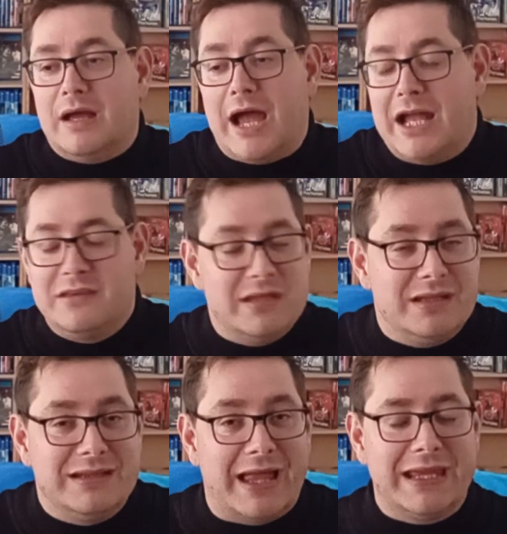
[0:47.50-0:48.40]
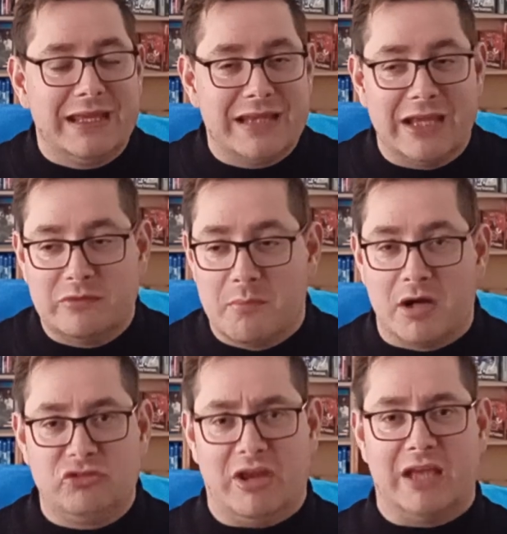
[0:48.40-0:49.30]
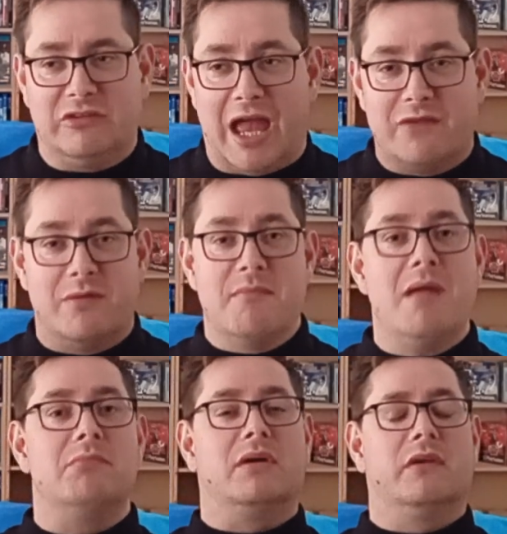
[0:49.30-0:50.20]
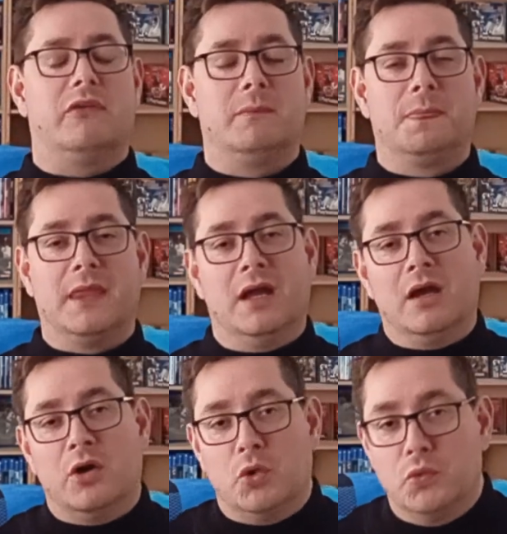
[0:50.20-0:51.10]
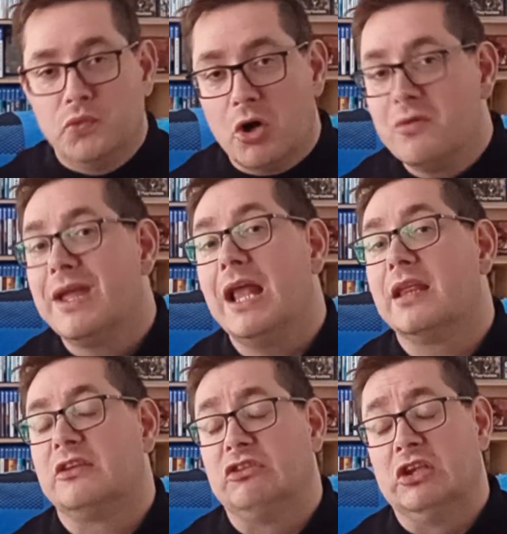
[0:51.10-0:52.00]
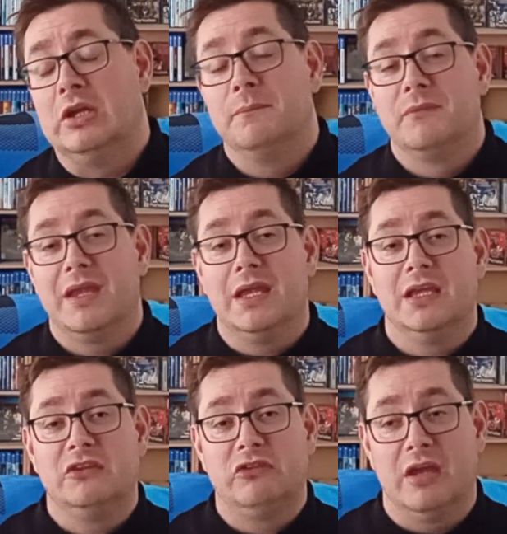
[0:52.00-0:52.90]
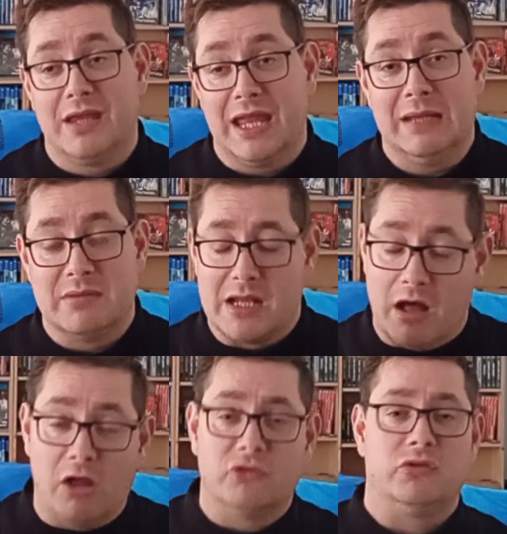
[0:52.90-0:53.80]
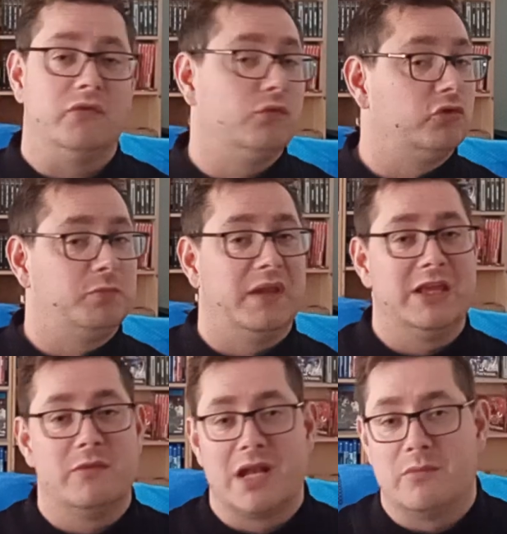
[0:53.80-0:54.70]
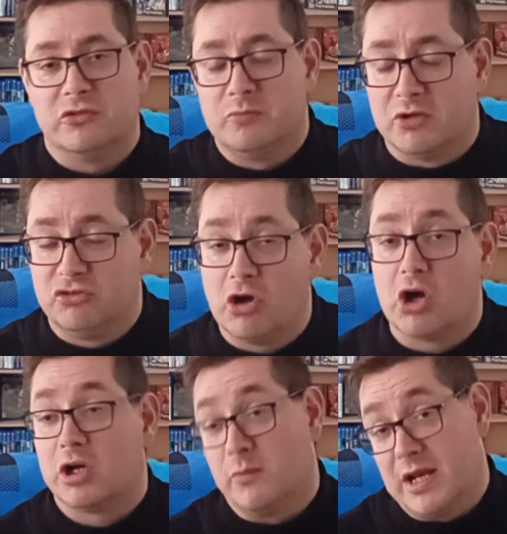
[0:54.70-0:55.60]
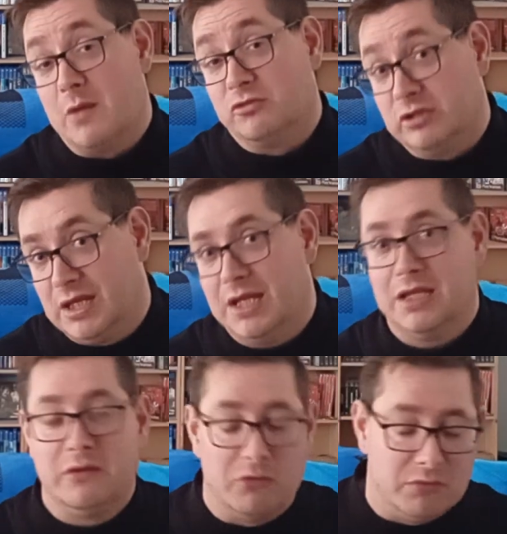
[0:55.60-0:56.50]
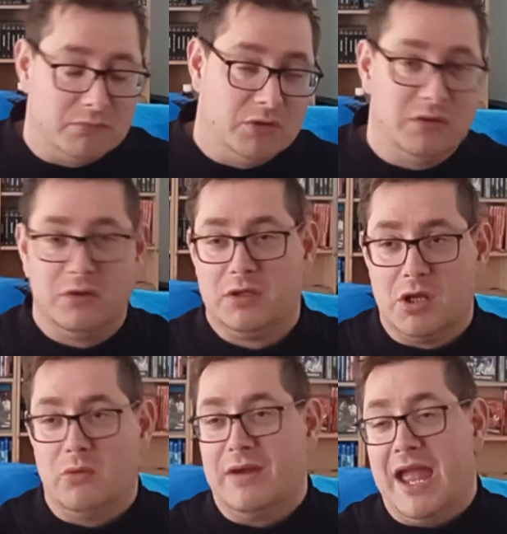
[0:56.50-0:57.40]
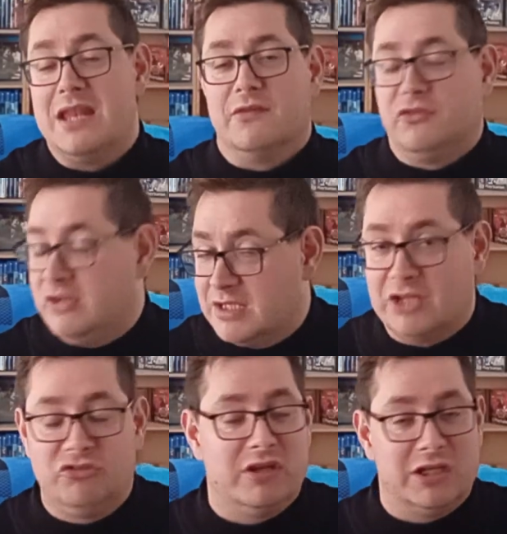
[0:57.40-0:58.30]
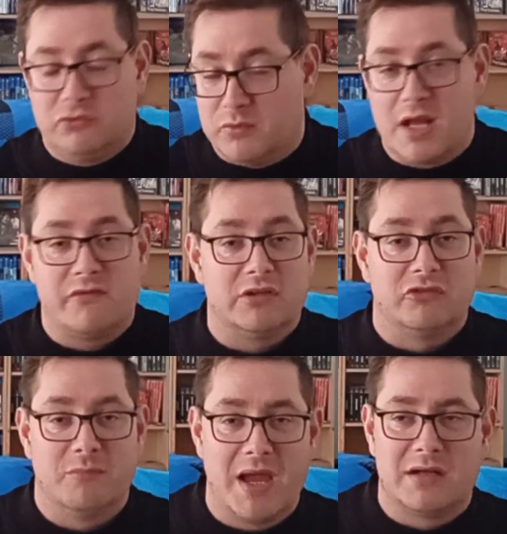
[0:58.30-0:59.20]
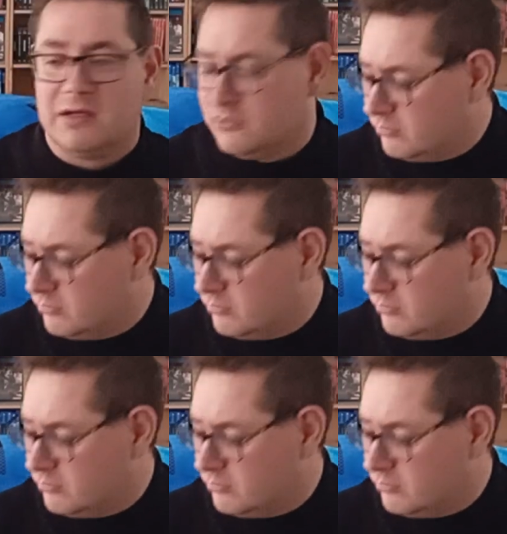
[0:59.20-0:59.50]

I didn't like it as much as I remembered. Rogue Galaxy is a game that I also, of course, played when I was much younger, when I was a kid, end of teenage years, whatever, it doesn't matter. In